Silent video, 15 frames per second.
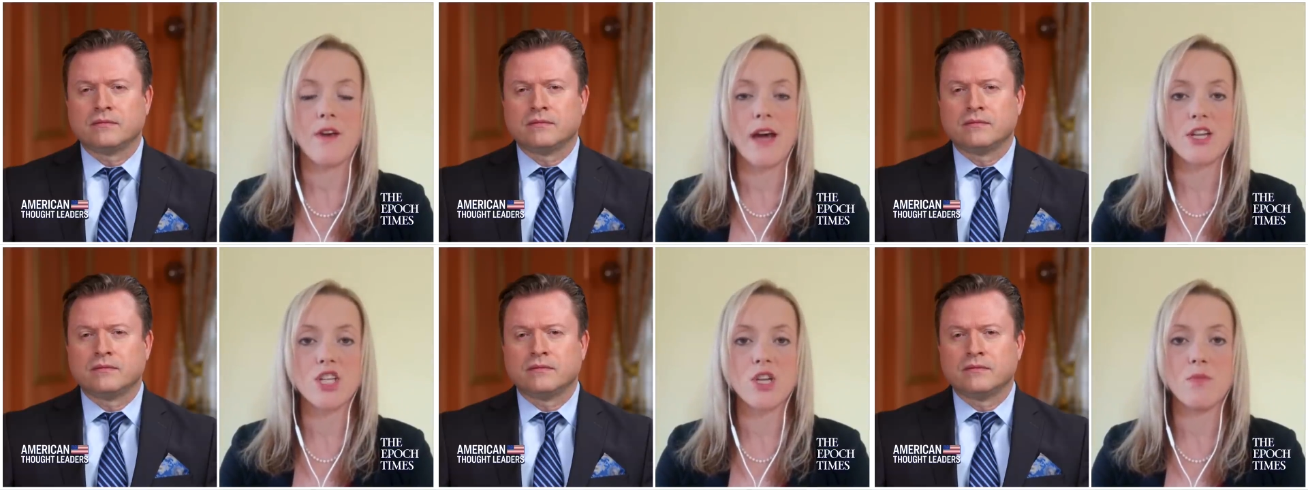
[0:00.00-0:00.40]

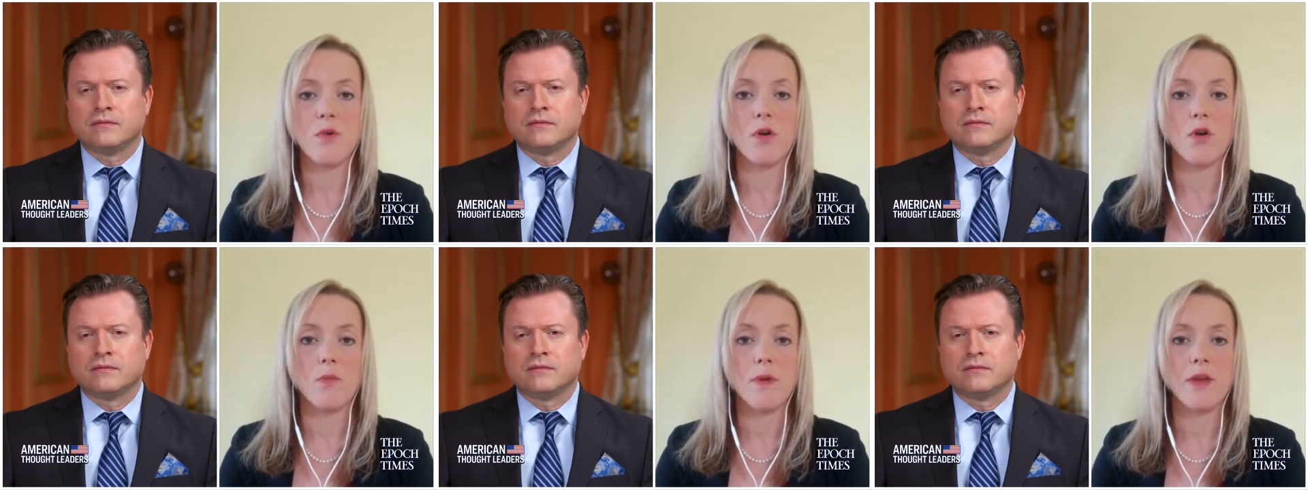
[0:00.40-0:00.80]
Speaker 1: fashion
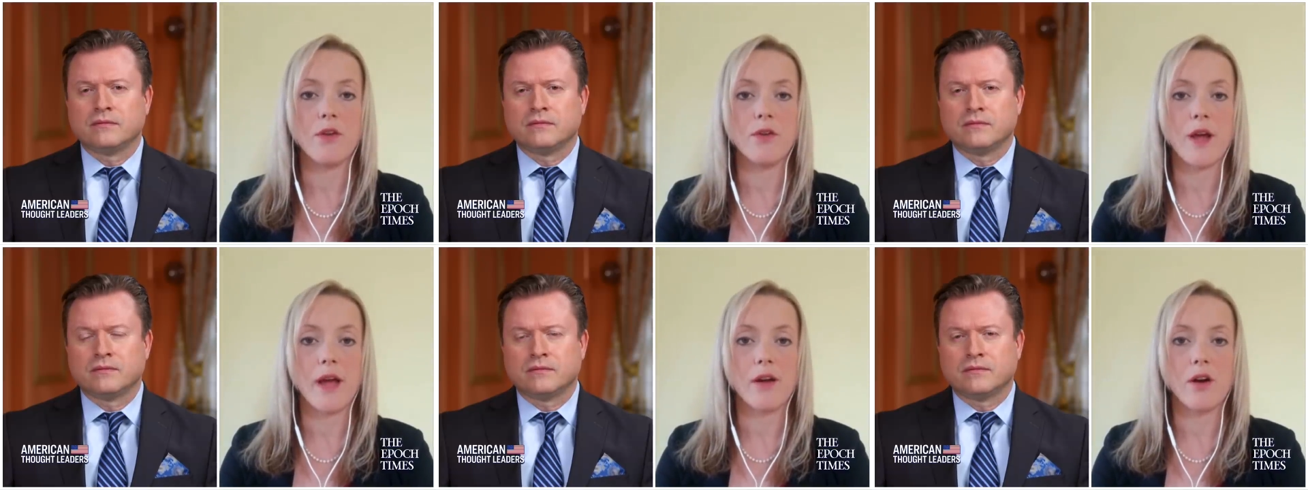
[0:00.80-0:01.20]
mogul
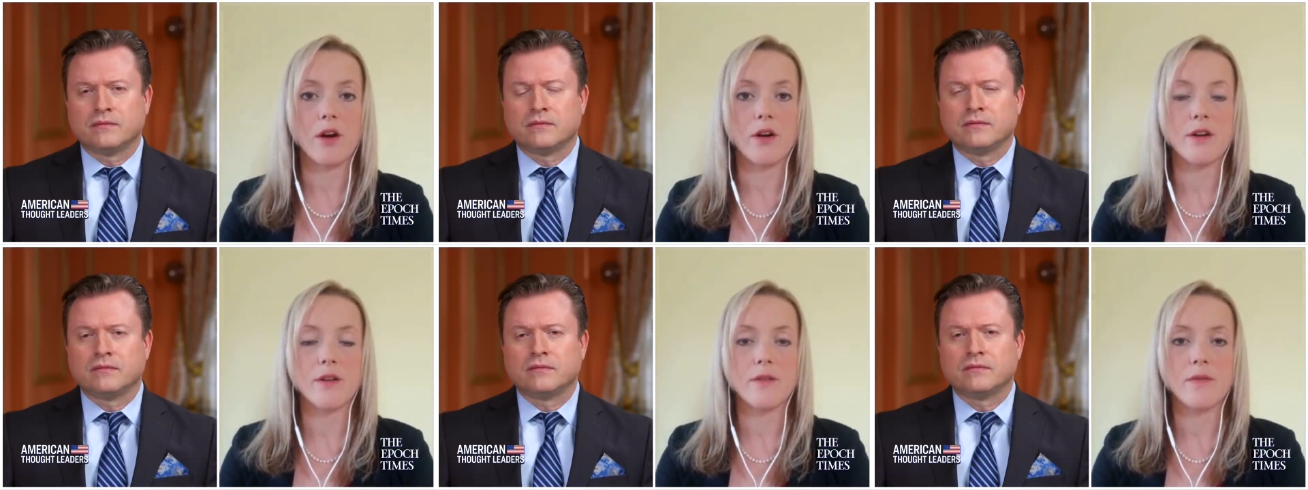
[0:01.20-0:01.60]
Peter
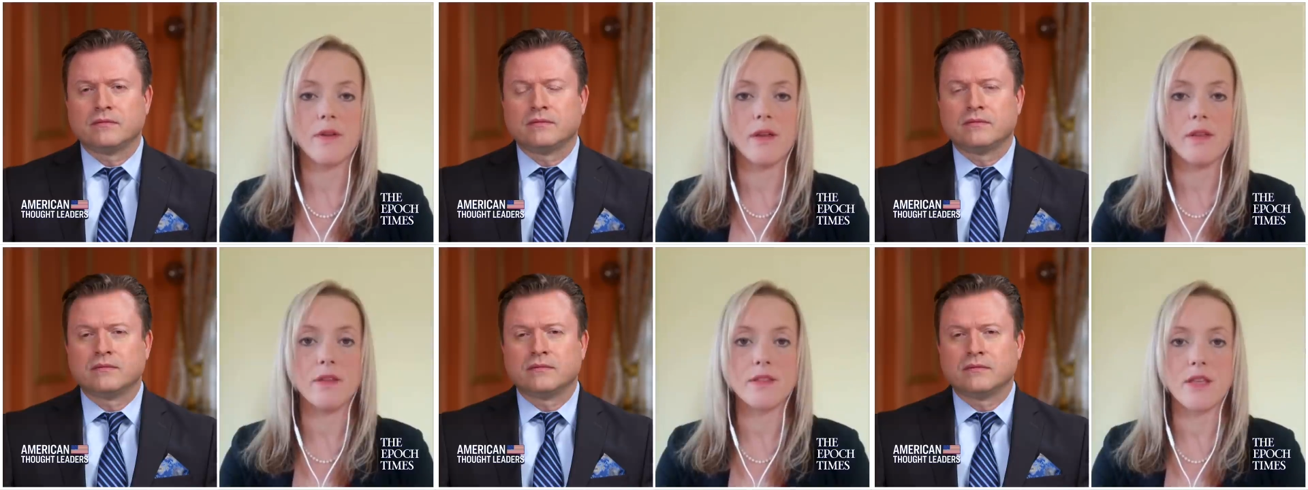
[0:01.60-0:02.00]
Nygård
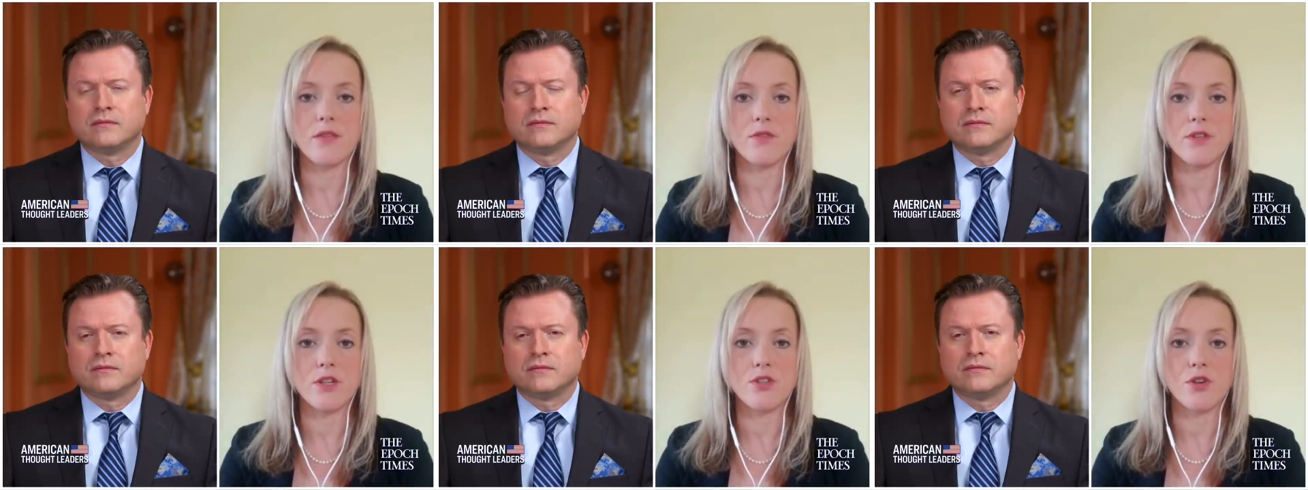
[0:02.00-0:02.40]
in the
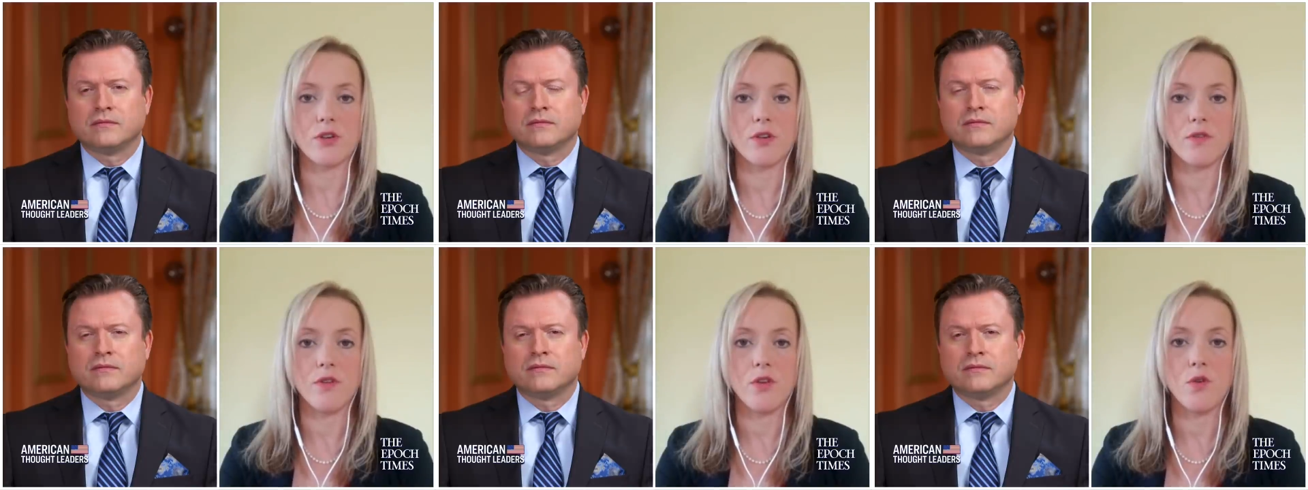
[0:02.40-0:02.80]
Southern
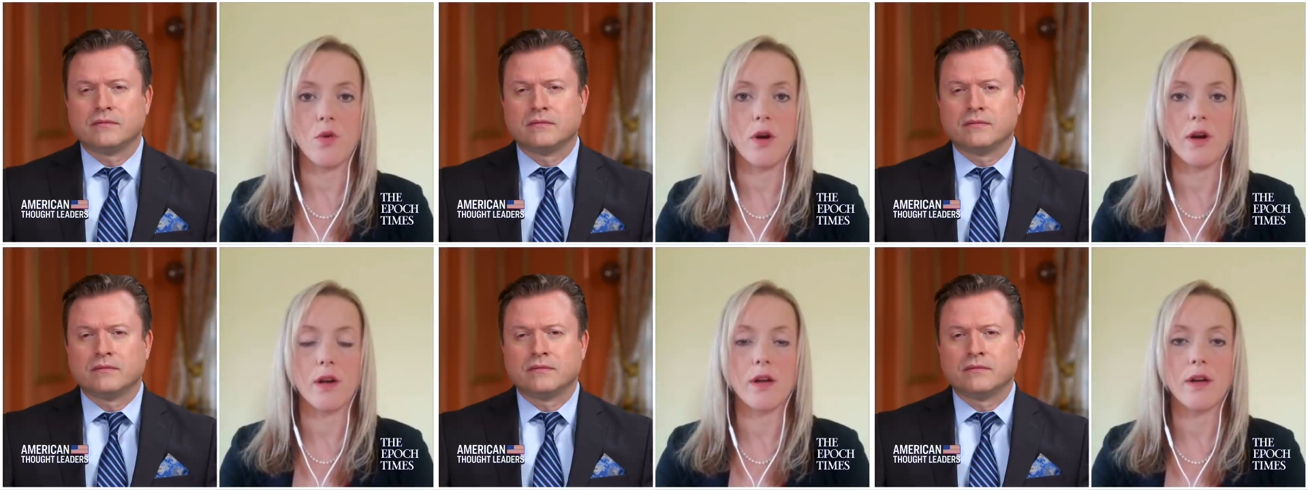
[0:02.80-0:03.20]
District of New
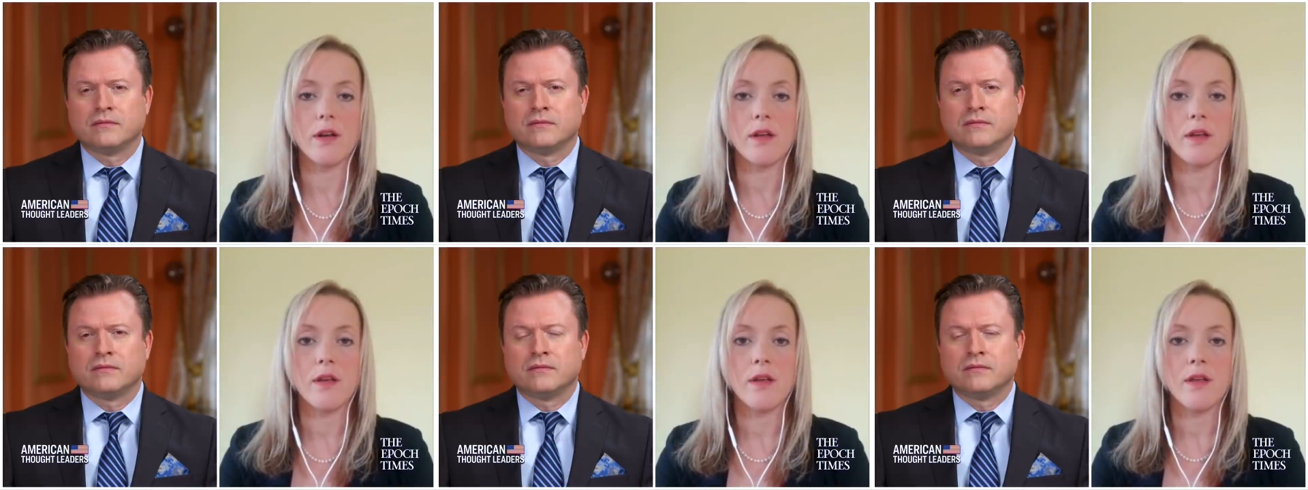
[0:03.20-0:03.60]
York.
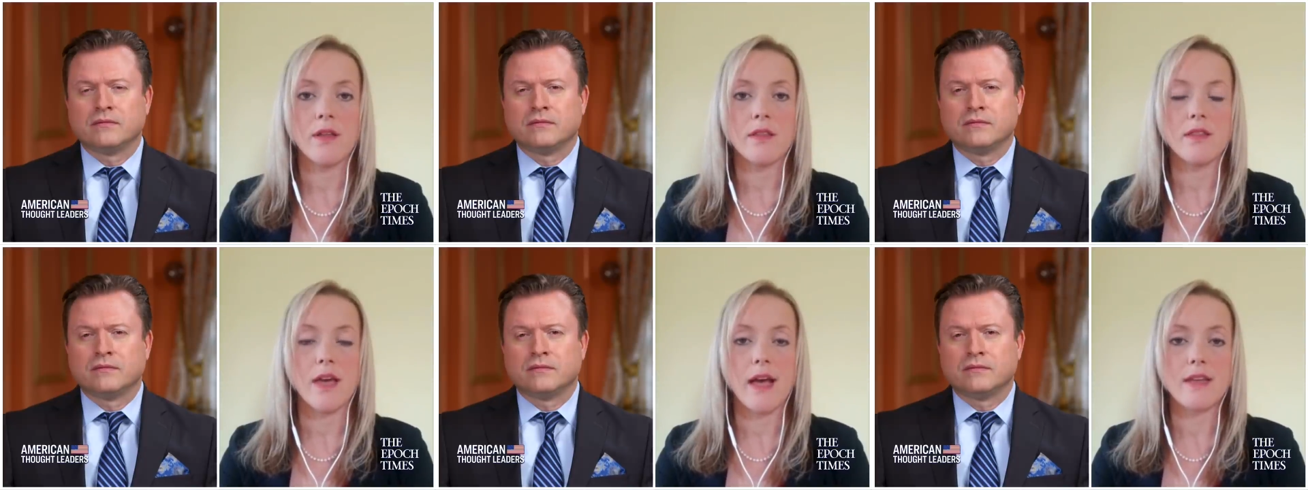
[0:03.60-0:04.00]

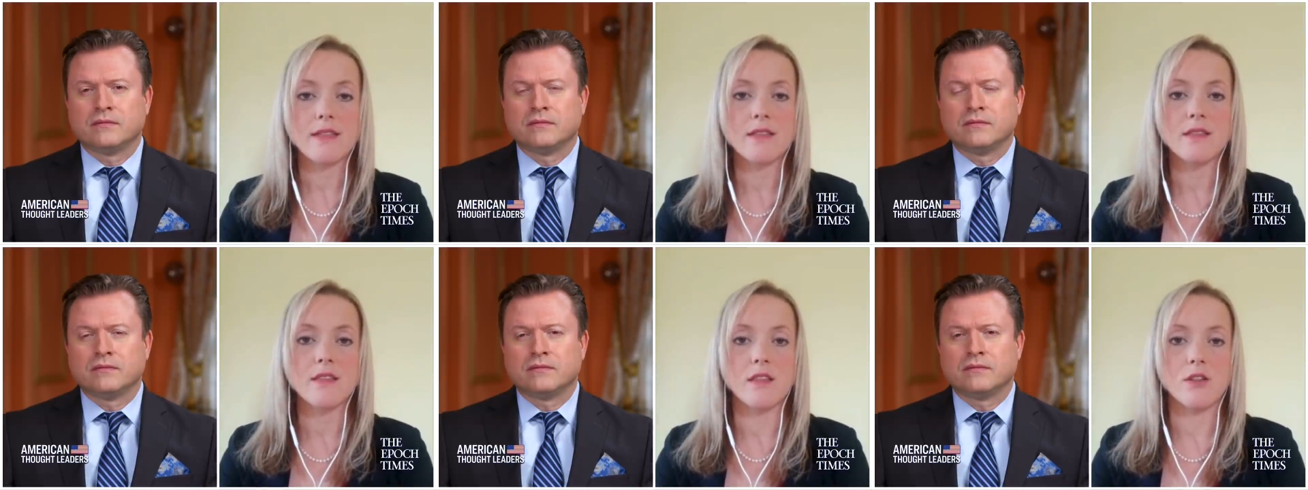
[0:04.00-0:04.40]
The
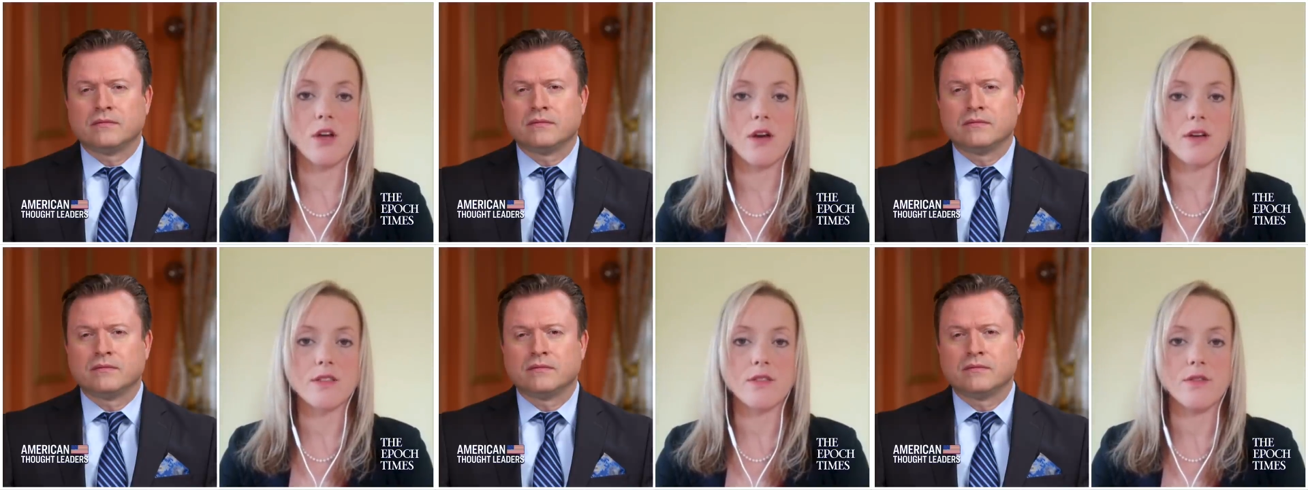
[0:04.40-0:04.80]
essence of the
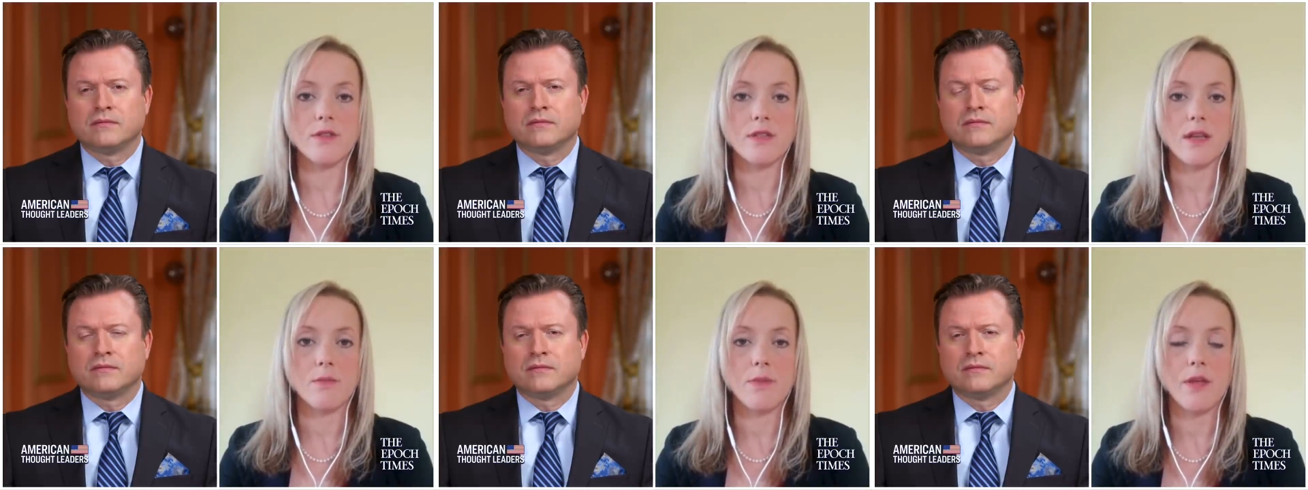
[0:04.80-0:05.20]

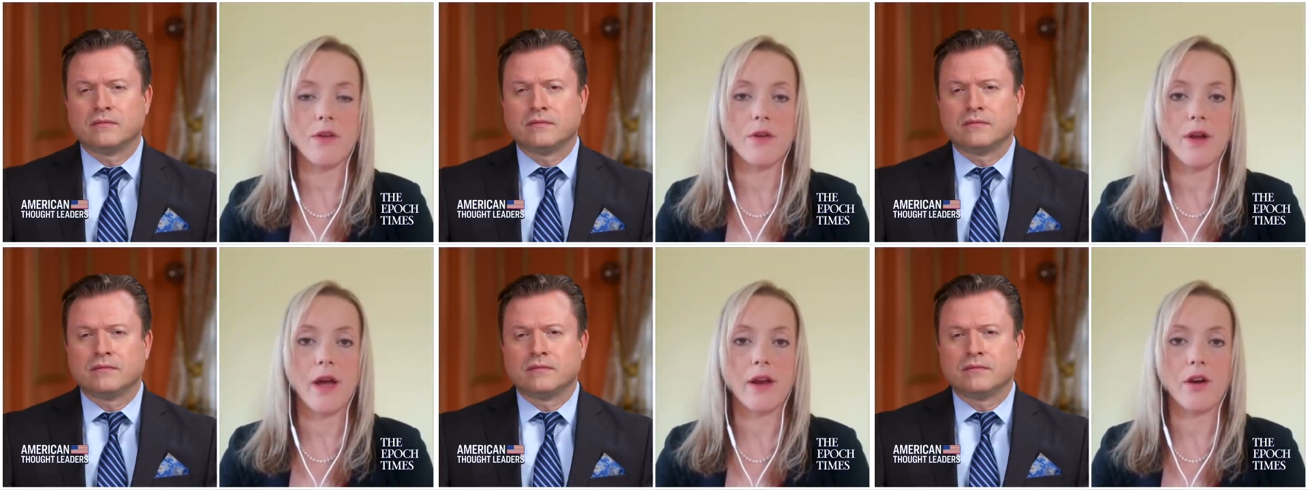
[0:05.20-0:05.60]
lawsuit is that
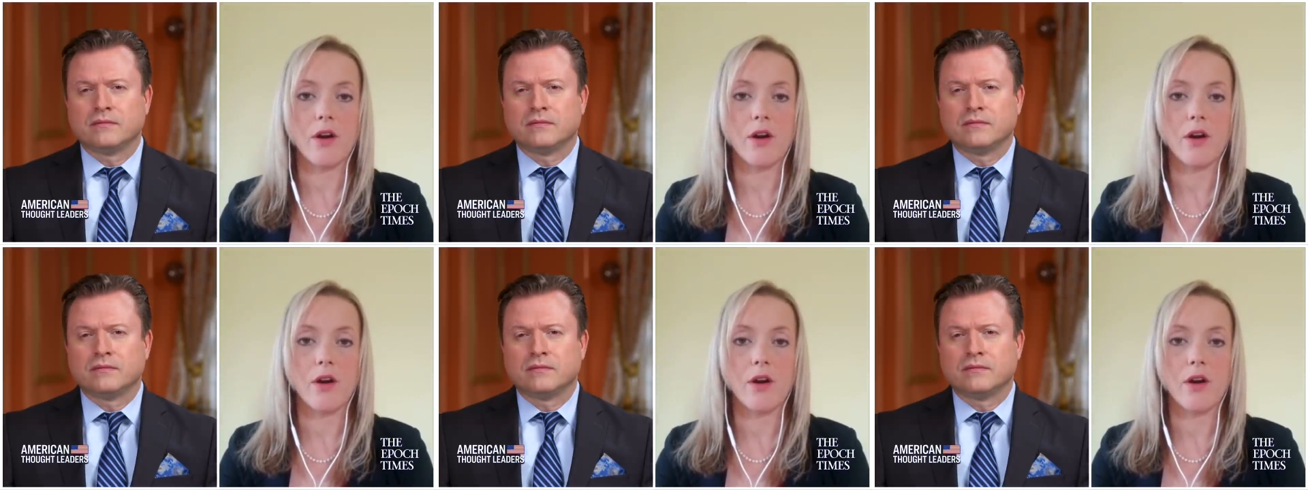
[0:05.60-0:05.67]
Peter